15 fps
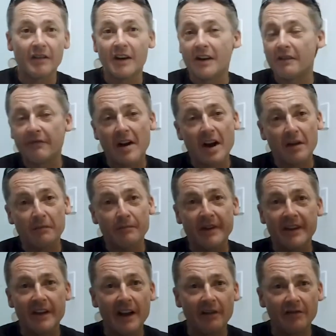a fire
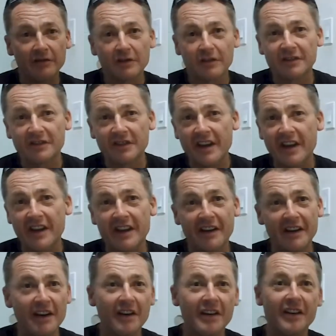pit, outdoor
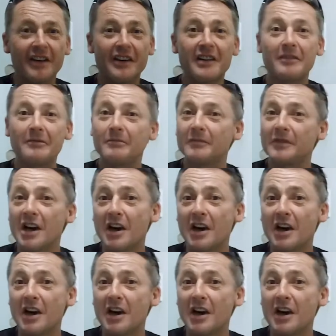seating area.